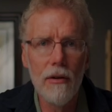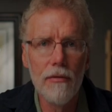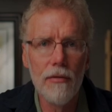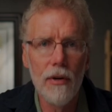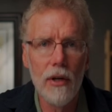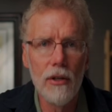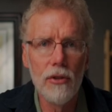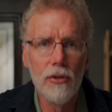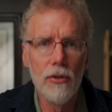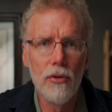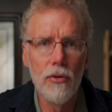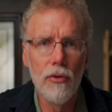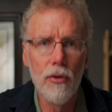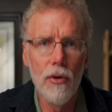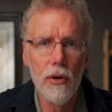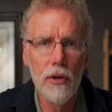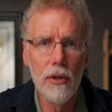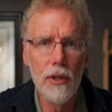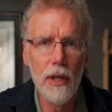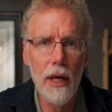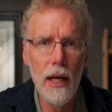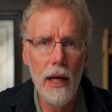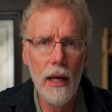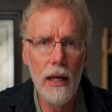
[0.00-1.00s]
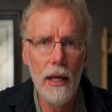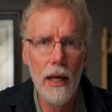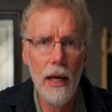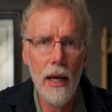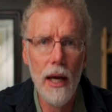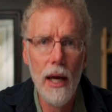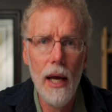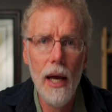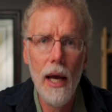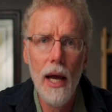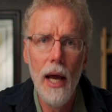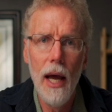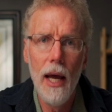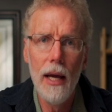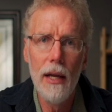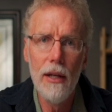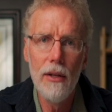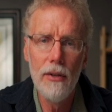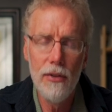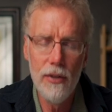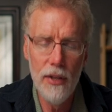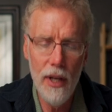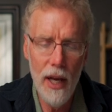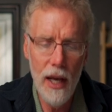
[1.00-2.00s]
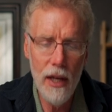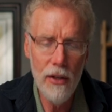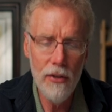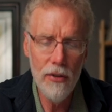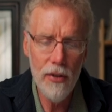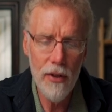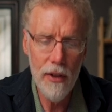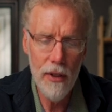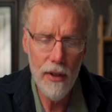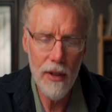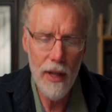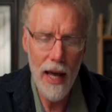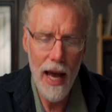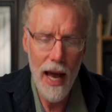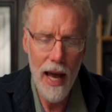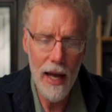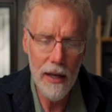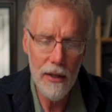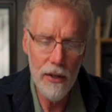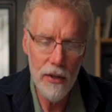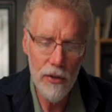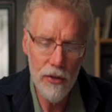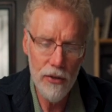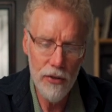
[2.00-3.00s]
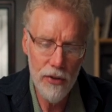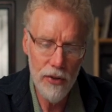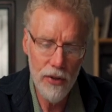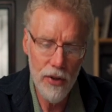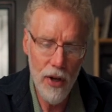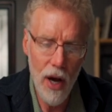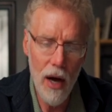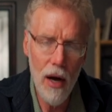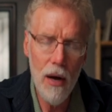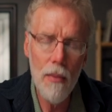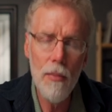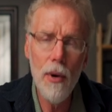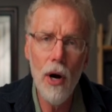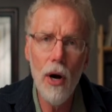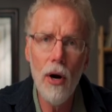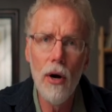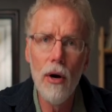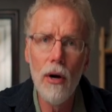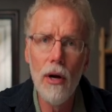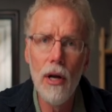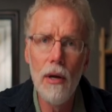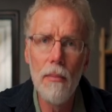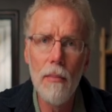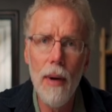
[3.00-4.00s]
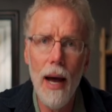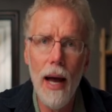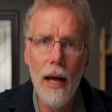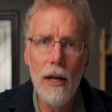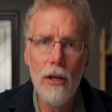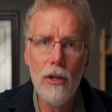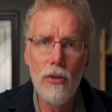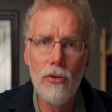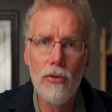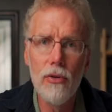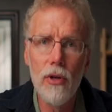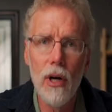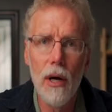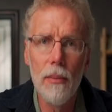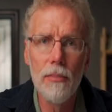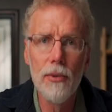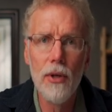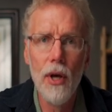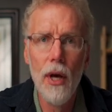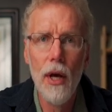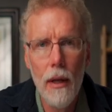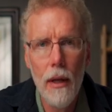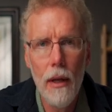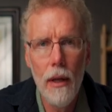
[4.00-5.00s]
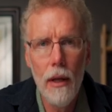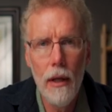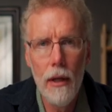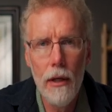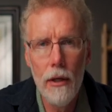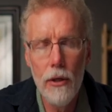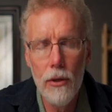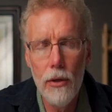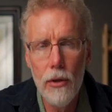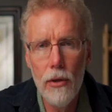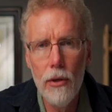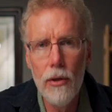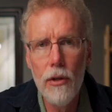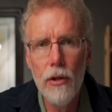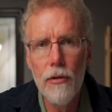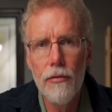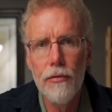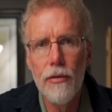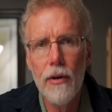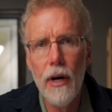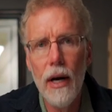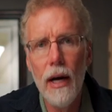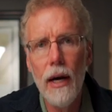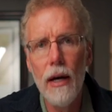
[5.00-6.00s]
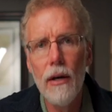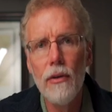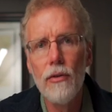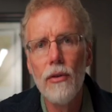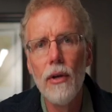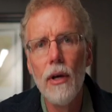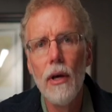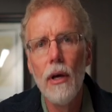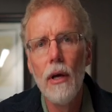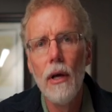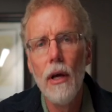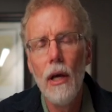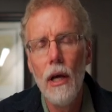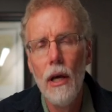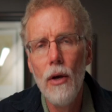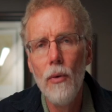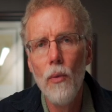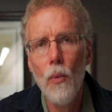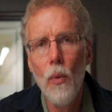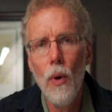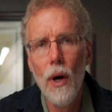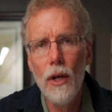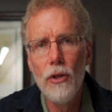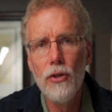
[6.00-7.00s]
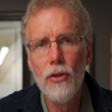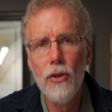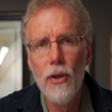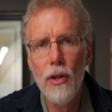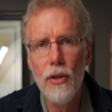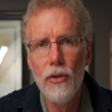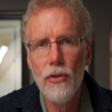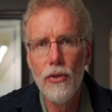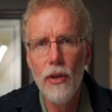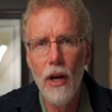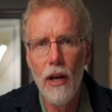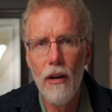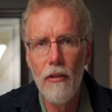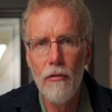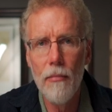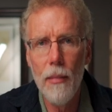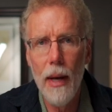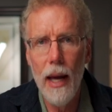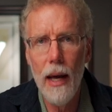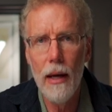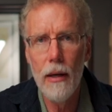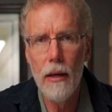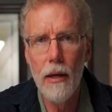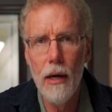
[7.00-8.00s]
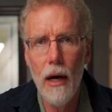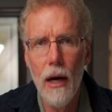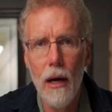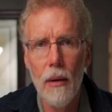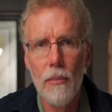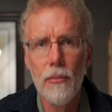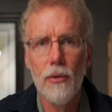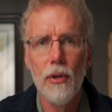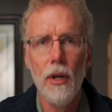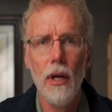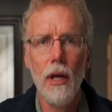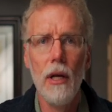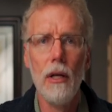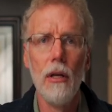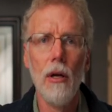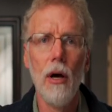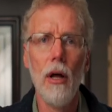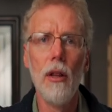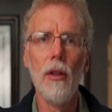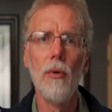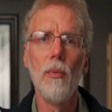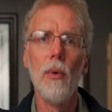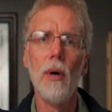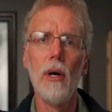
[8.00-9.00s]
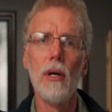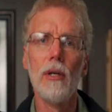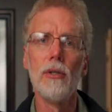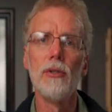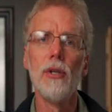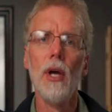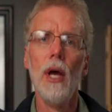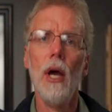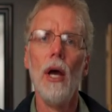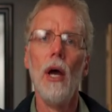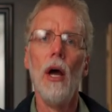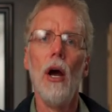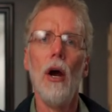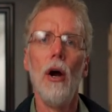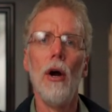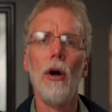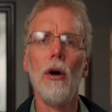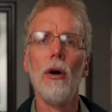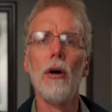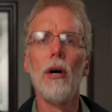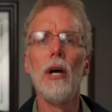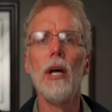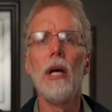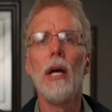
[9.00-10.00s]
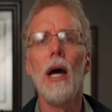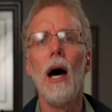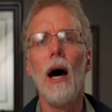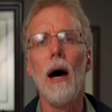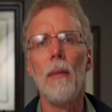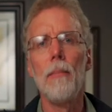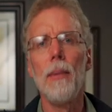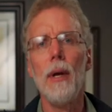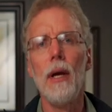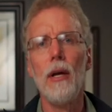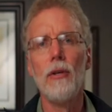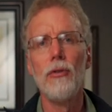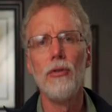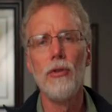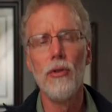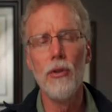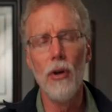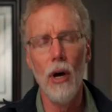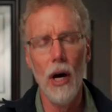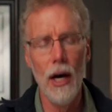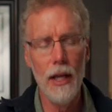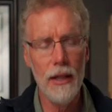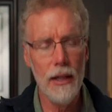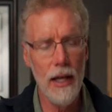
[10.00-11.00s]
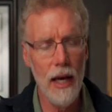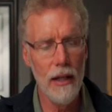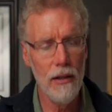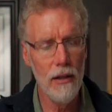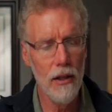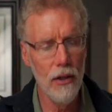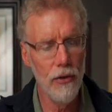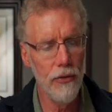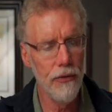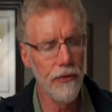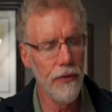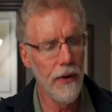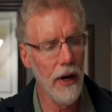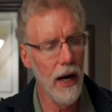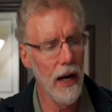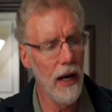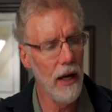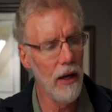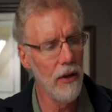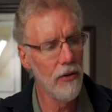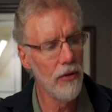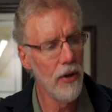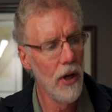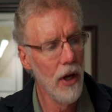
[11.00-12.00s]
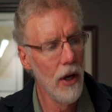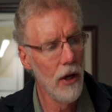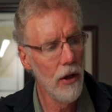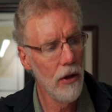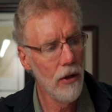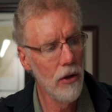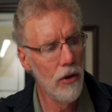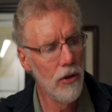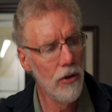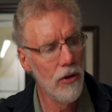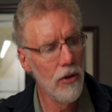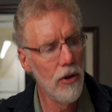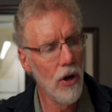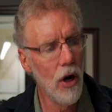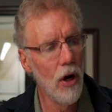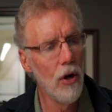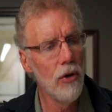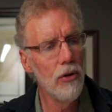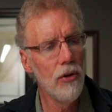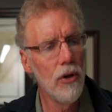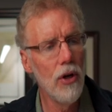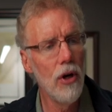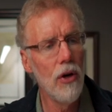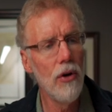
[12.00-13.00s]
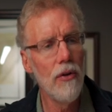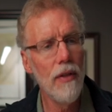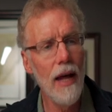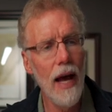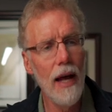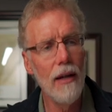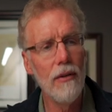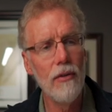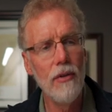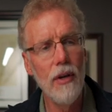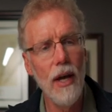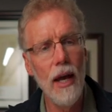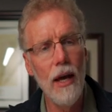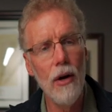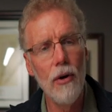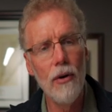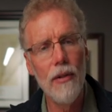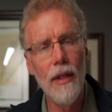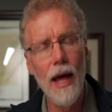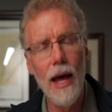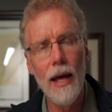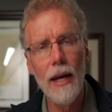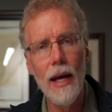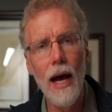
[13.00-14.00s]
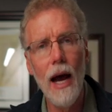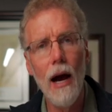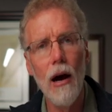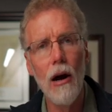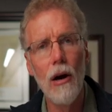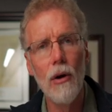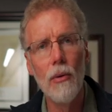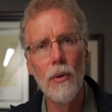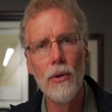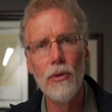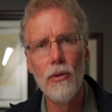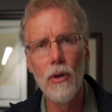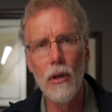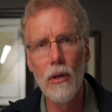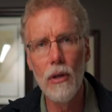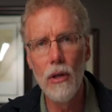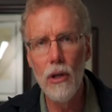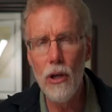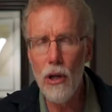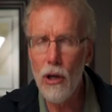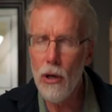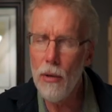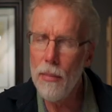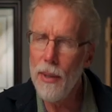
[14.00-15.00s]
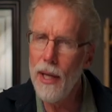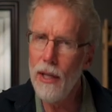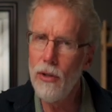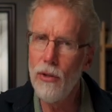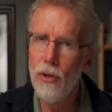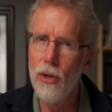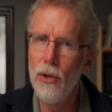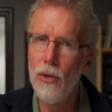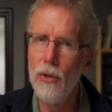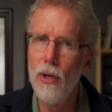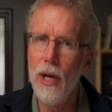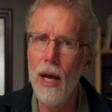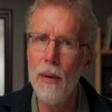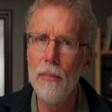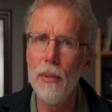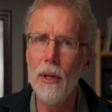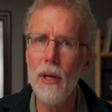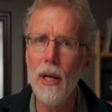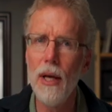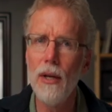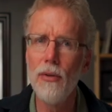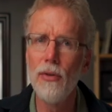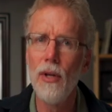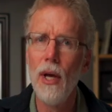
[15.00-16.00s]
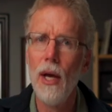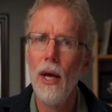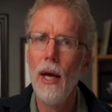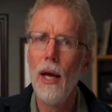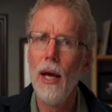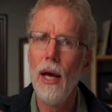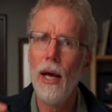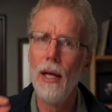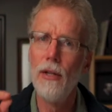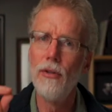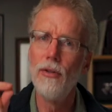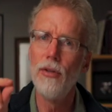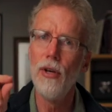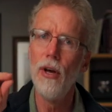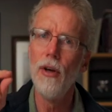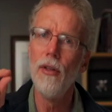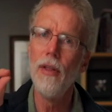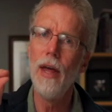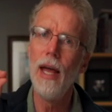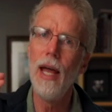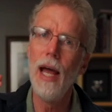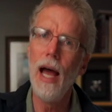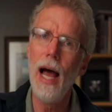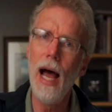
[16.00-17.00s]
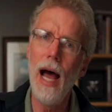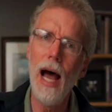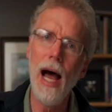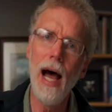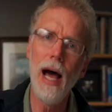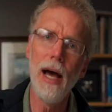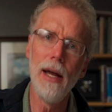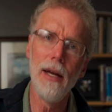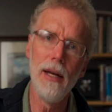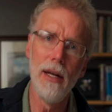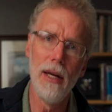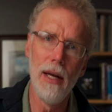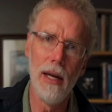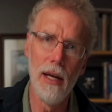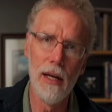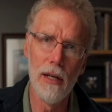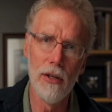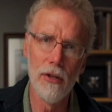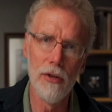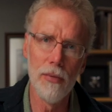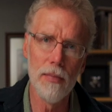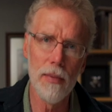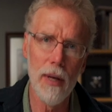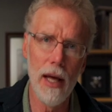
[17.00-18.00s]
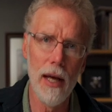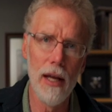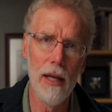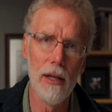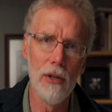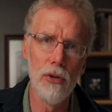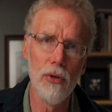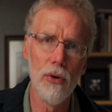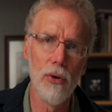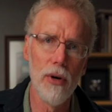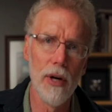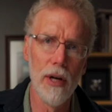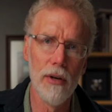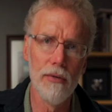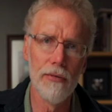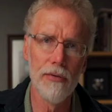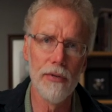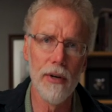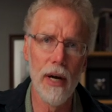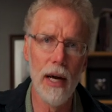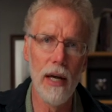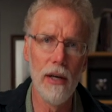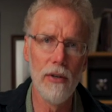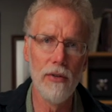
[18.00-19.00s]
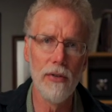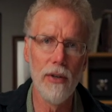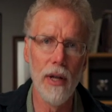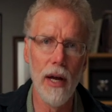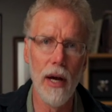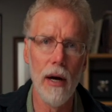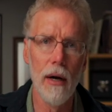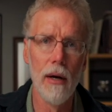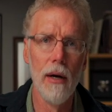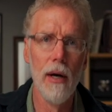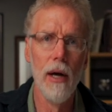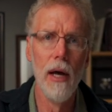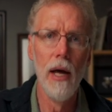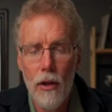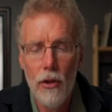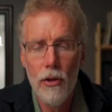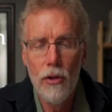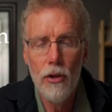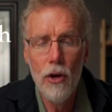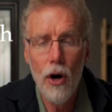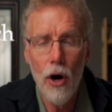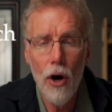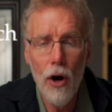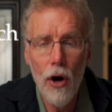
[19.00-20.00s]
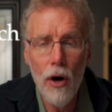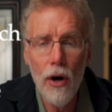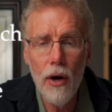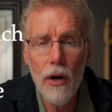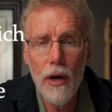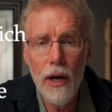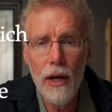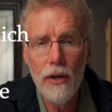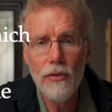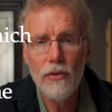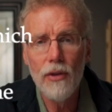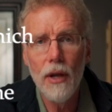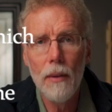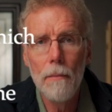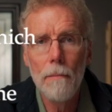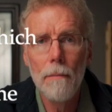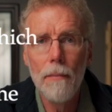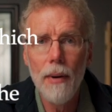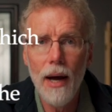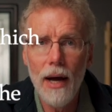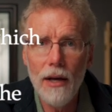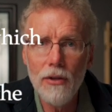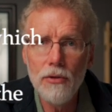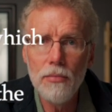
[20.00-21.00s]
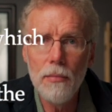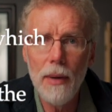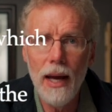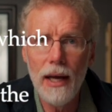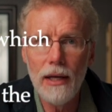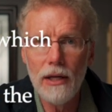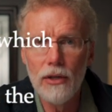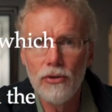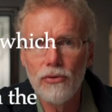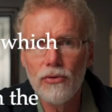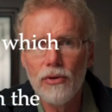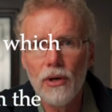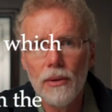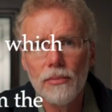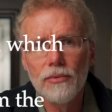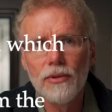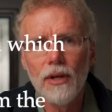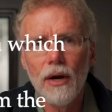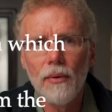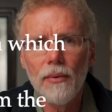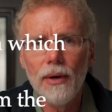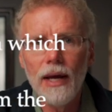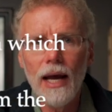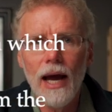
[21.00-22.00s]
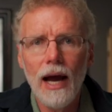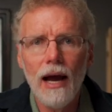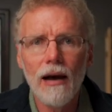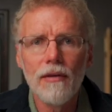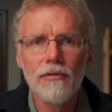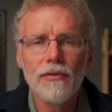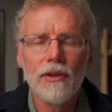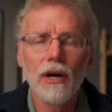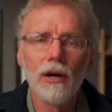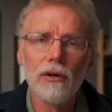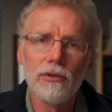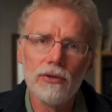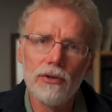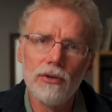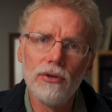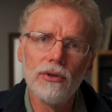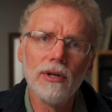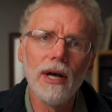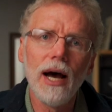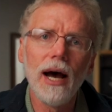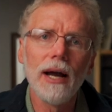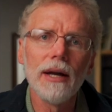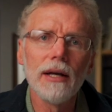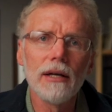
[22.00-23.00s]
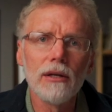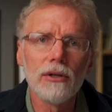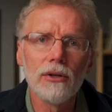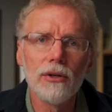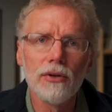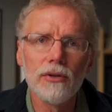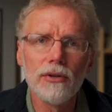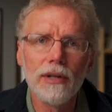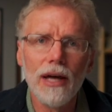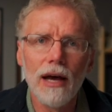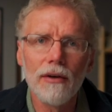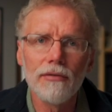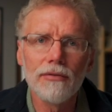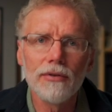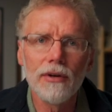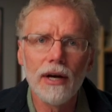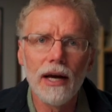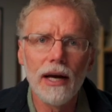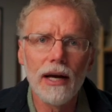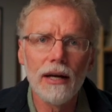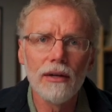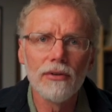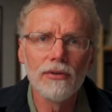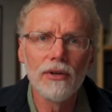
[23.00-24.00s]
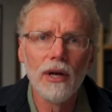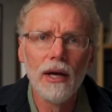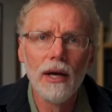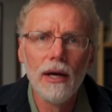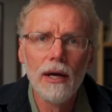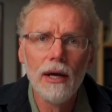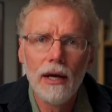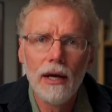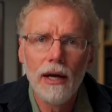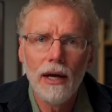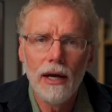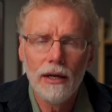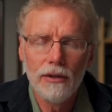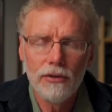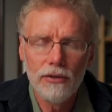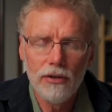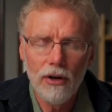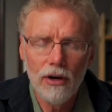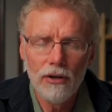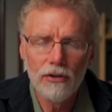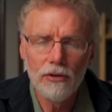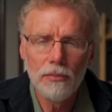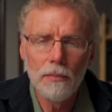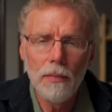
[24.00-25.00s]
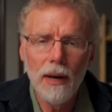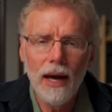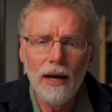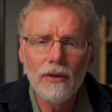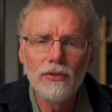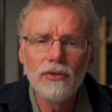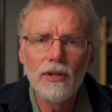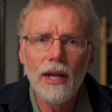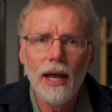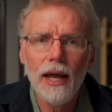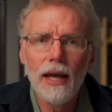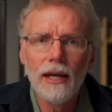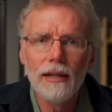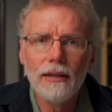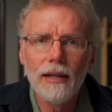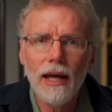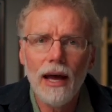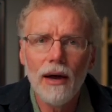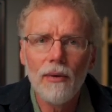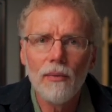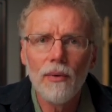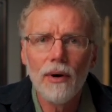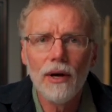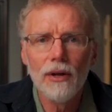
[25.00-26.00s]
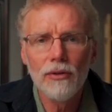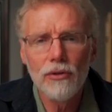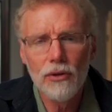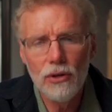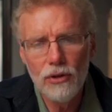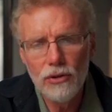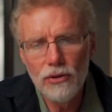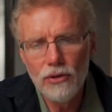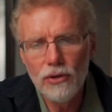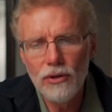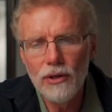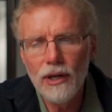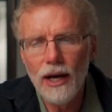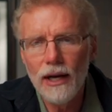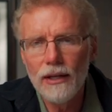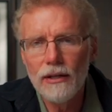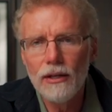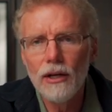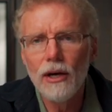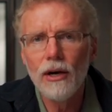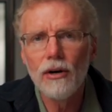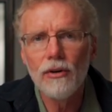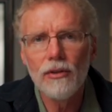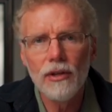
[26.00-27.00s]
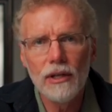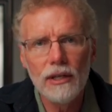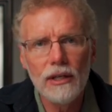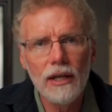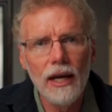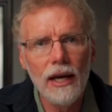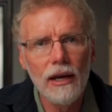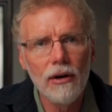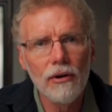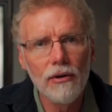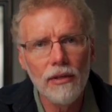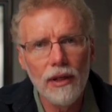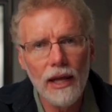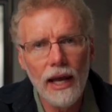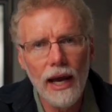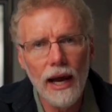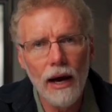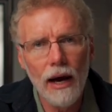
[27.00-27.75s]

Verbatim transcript: of verse 13. And it says that some early manuscripts include the phrase, in which the Son of Man comes. In other words, early copyists thought that this phrase, you don't know that day or that hour, was a little bit too nebulous, and so they added an explanatory phrase there. The earliest and best manuscripts that we have, though, do not include that phrase. And so it's best to end that with, you do not know the day or the